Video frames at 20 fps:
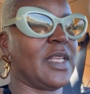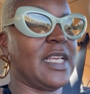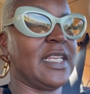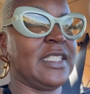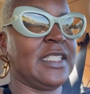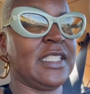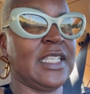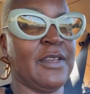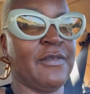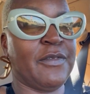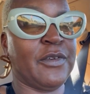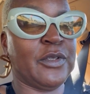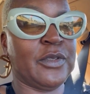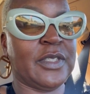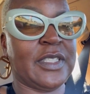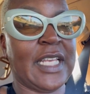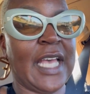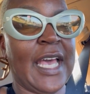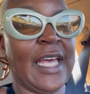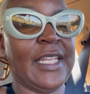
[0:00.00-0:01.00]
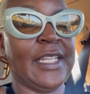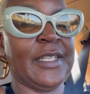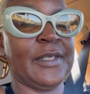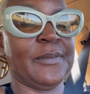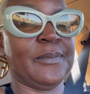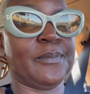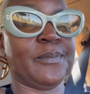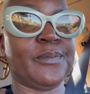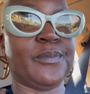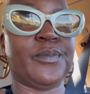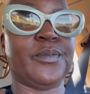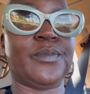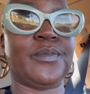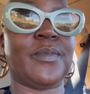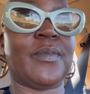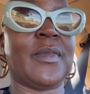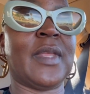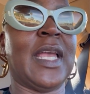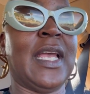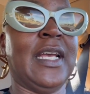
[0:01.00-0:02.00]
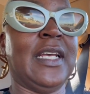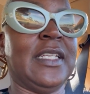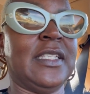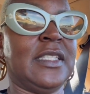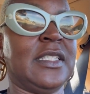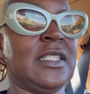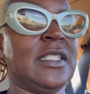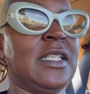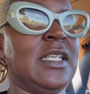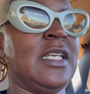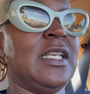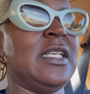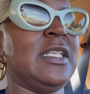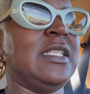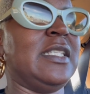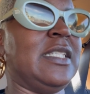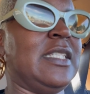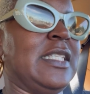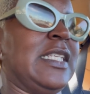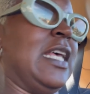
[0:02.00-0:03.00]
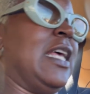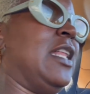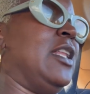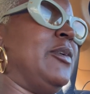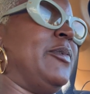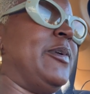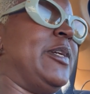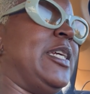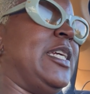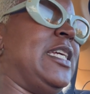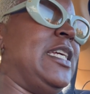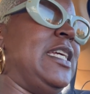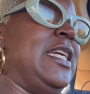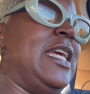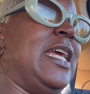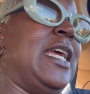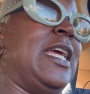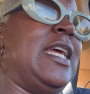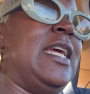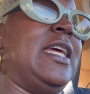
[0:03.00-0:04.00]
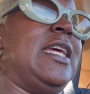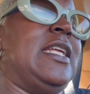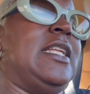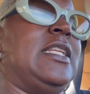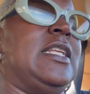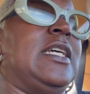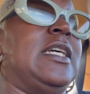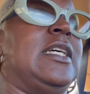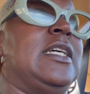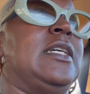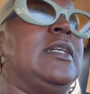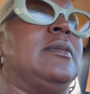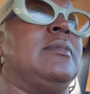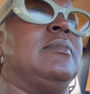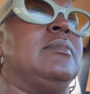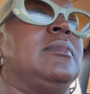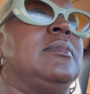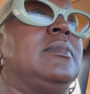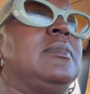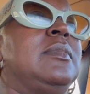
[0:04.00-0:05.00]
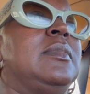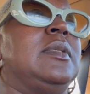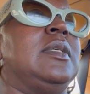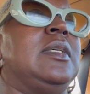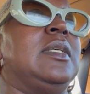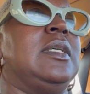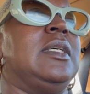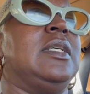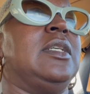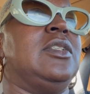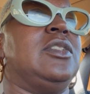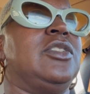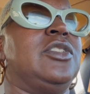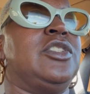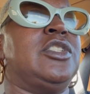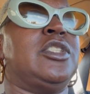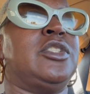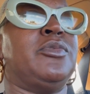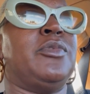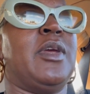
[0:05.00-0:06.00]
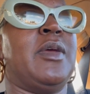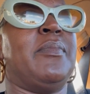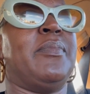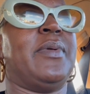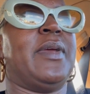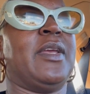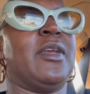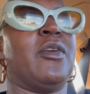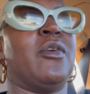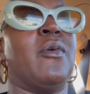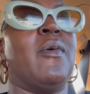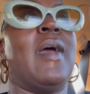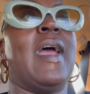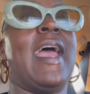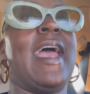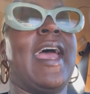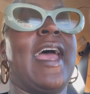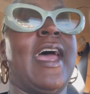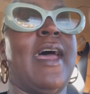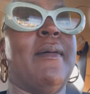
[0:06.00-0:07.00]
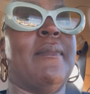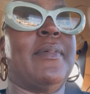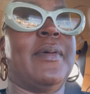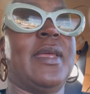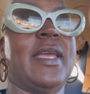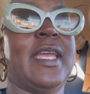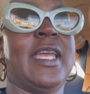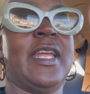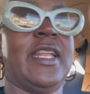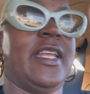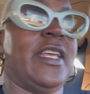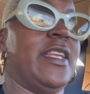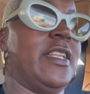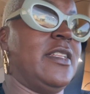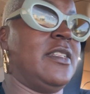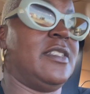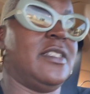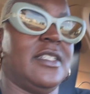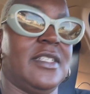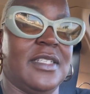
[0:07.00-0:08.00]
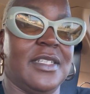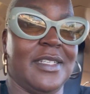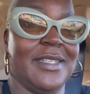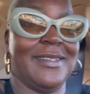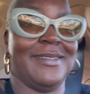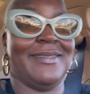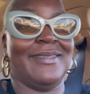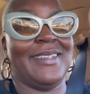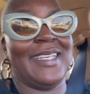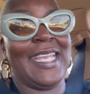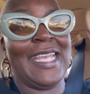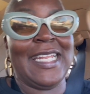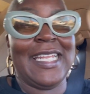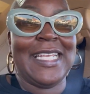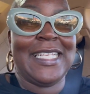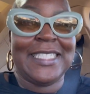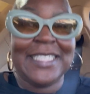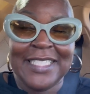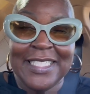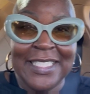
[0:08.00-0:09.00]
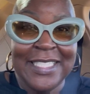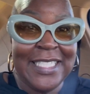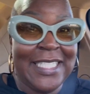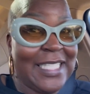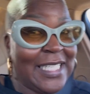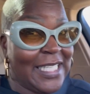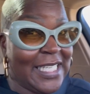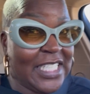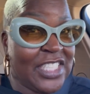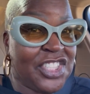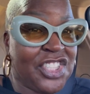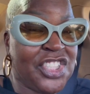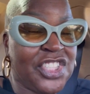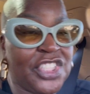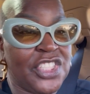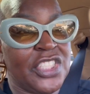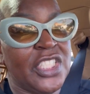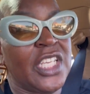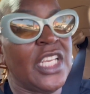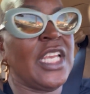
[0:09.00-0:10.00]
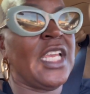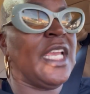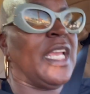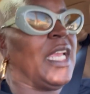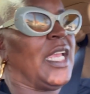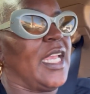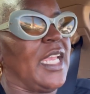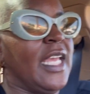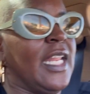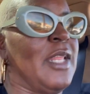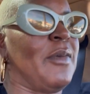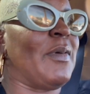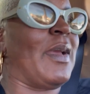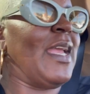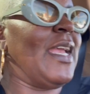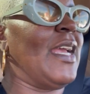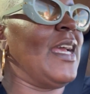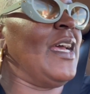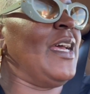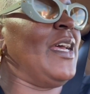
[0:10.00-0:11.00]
seafood salad has celery and shrimp and crab in it. And it's delish. Anyway,